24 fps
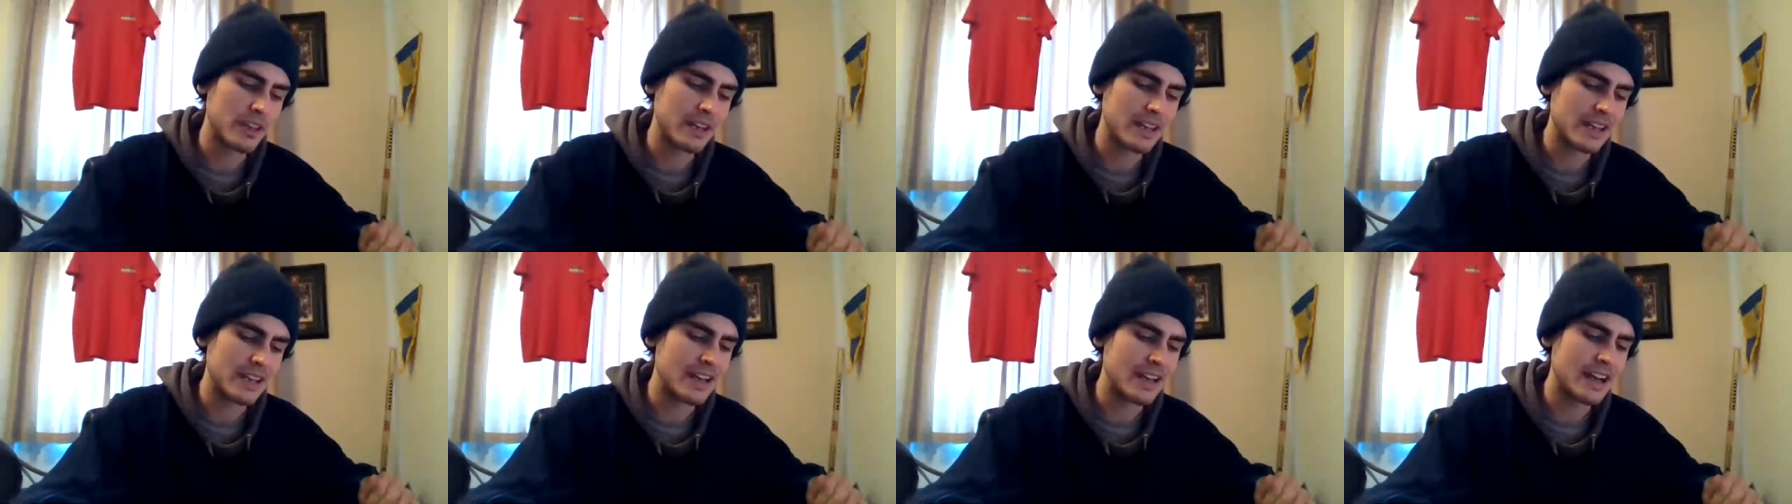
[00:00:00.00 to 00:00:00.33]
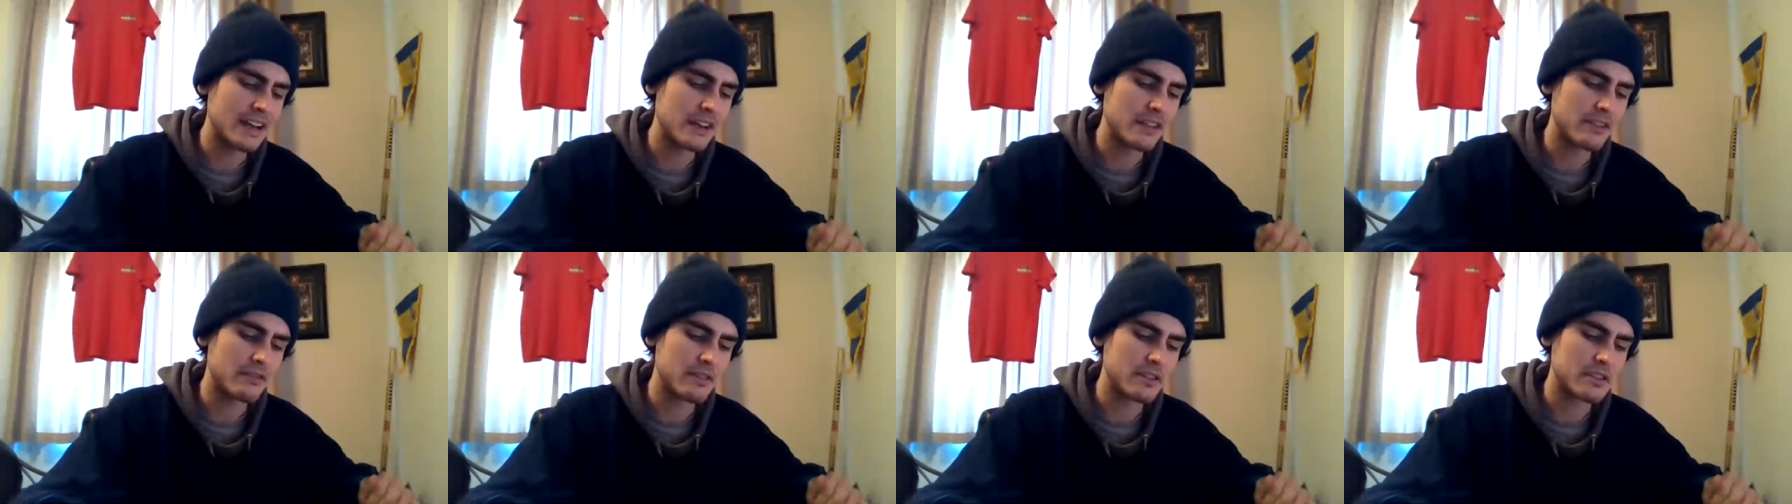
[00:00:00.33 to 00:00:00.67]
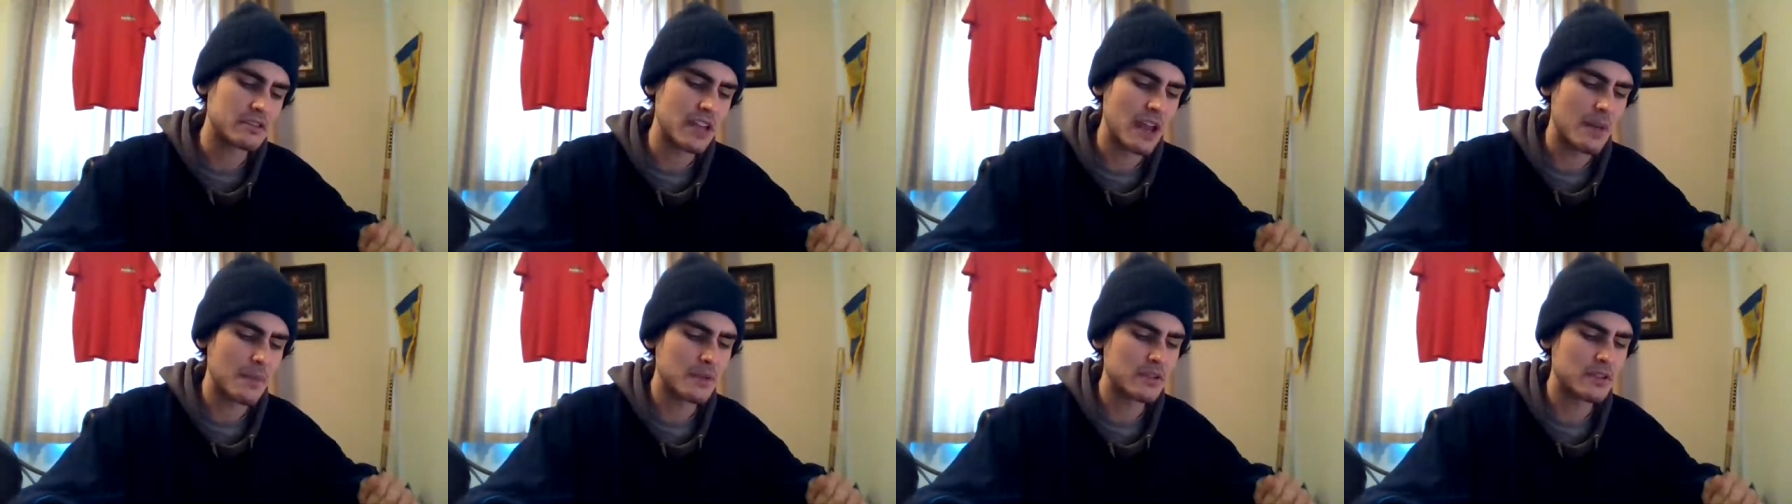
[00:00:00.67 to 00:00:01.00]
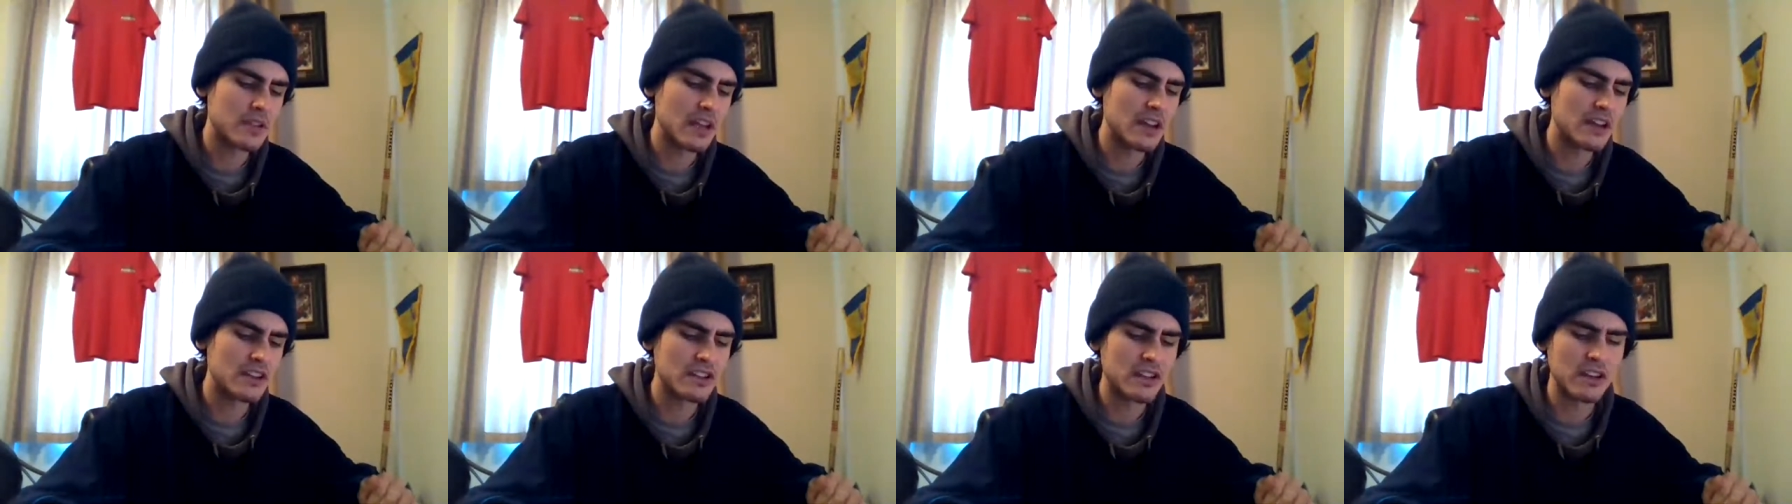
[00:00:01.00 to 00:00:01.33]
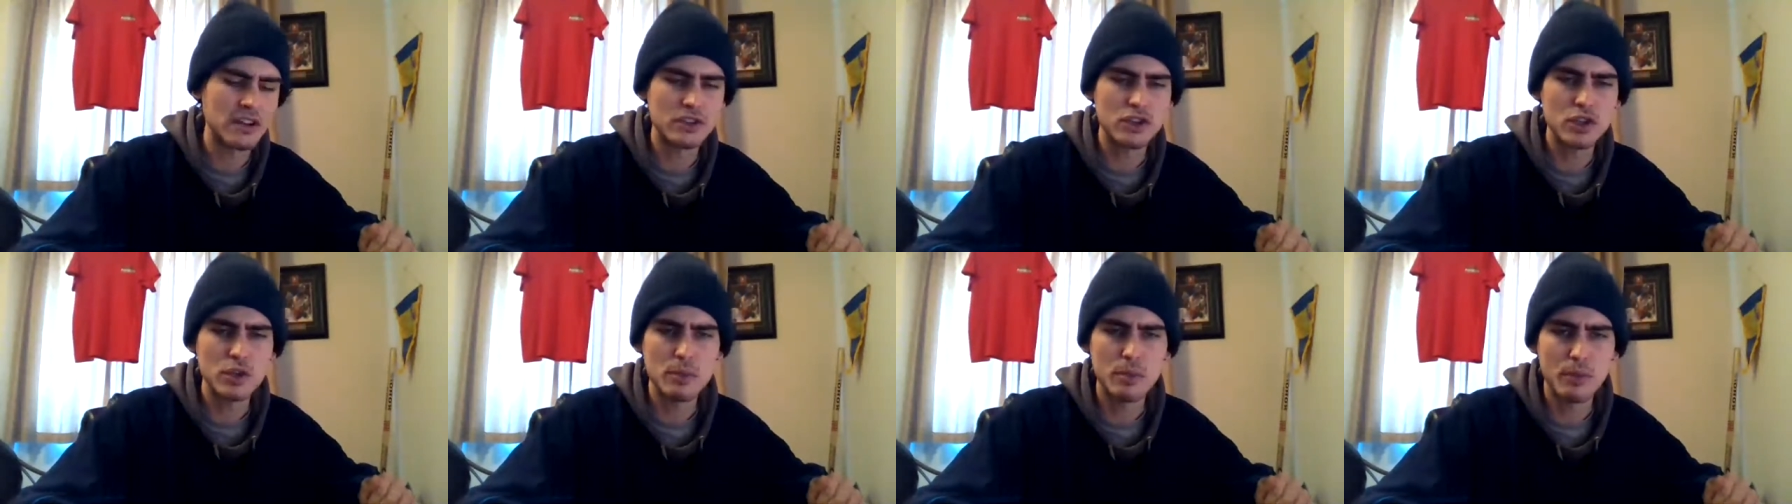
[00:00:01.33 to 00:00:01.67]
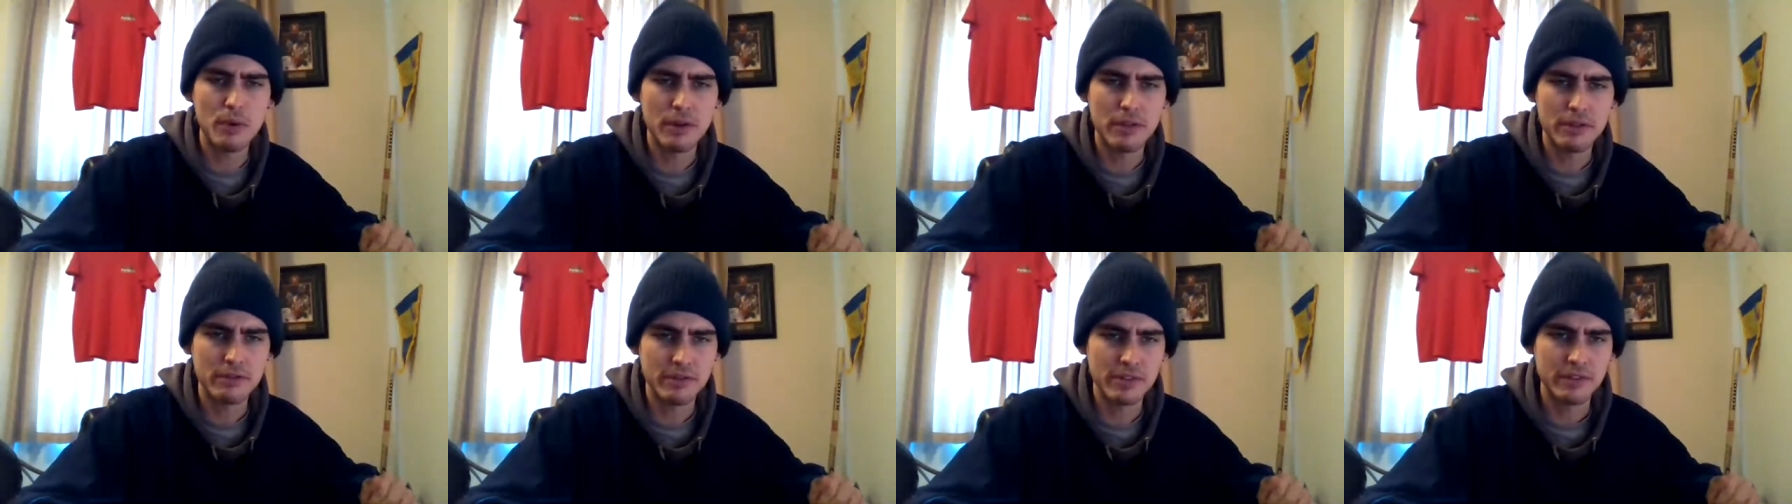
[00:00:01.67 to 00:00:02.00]
93 save percentage and a
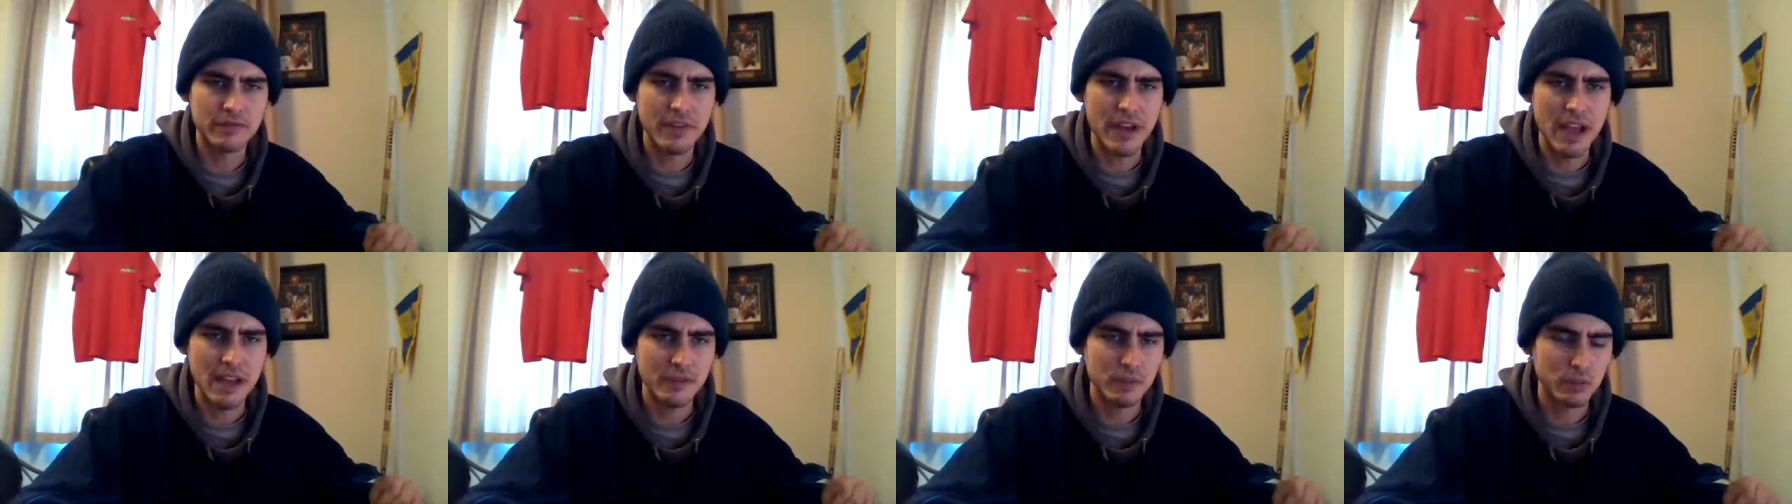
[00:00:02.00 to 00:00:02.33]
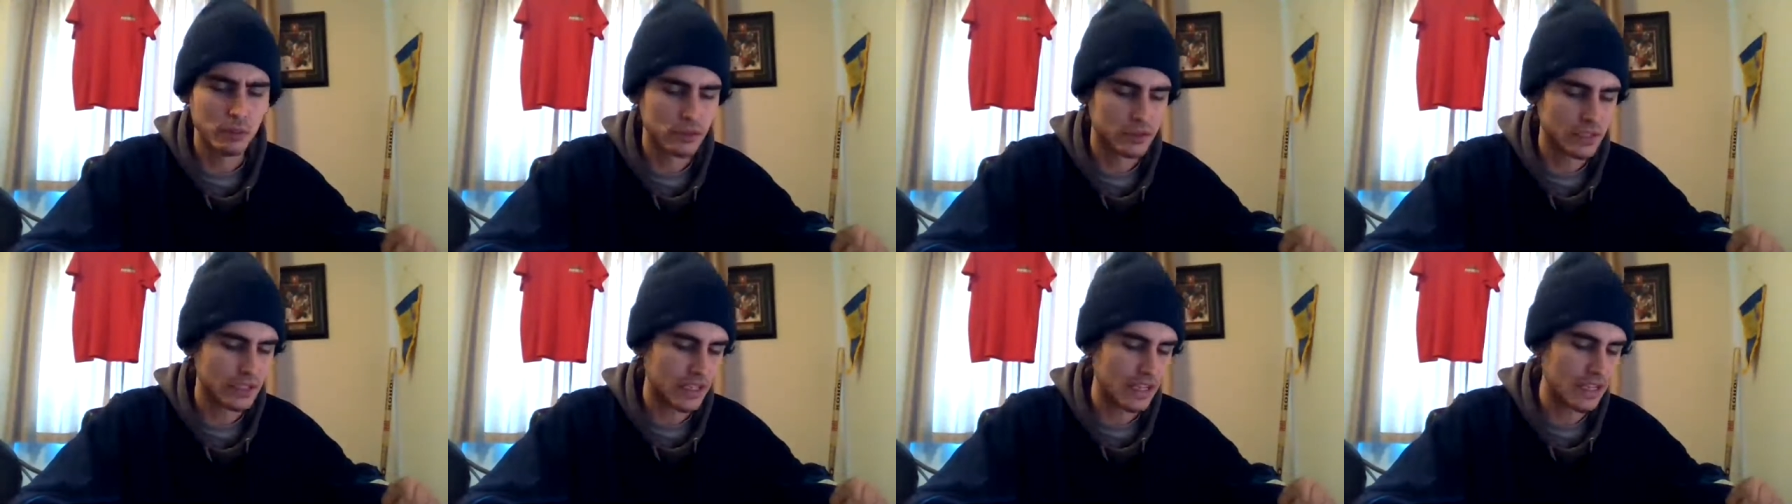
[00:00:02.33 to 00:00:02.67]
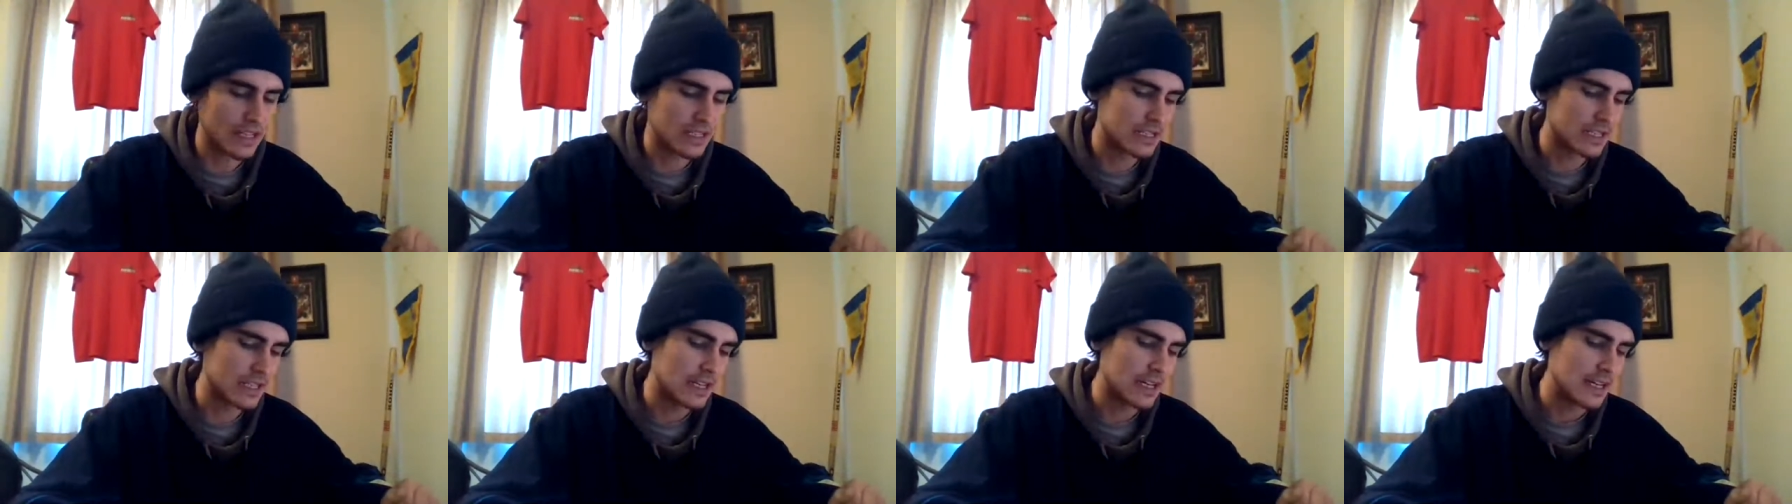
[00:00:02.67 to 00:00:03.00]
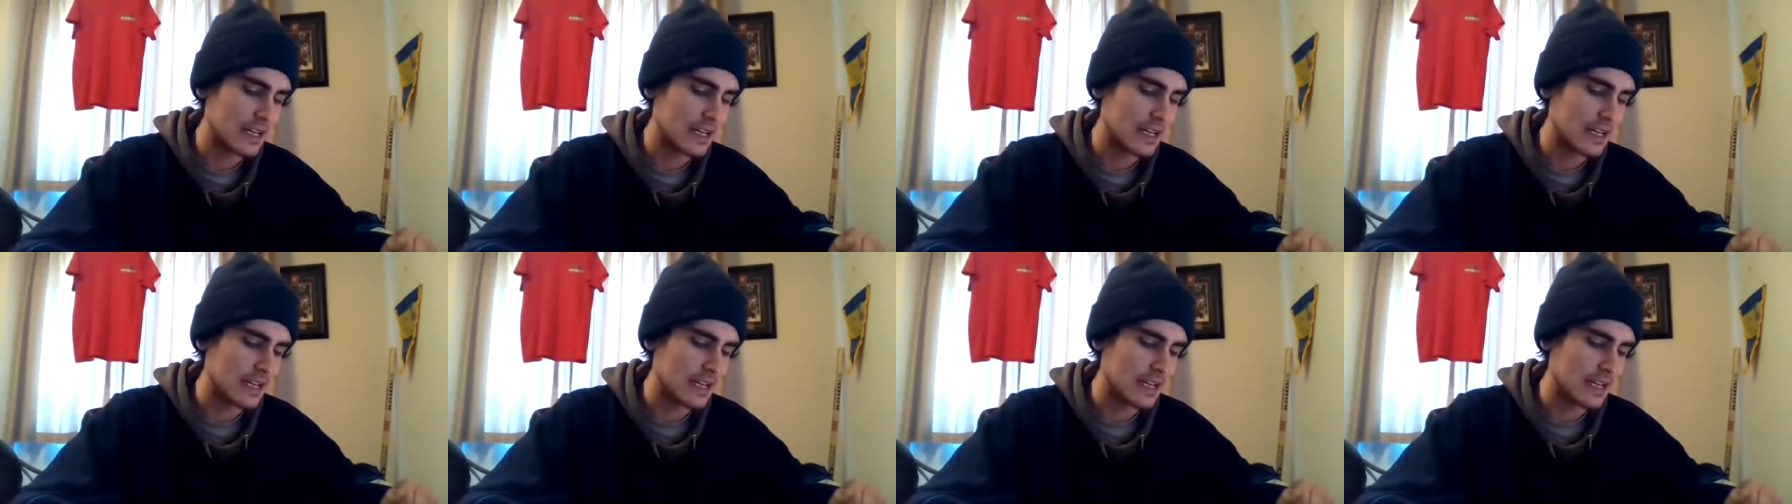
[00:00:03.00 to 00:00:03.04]
2.35 goals against.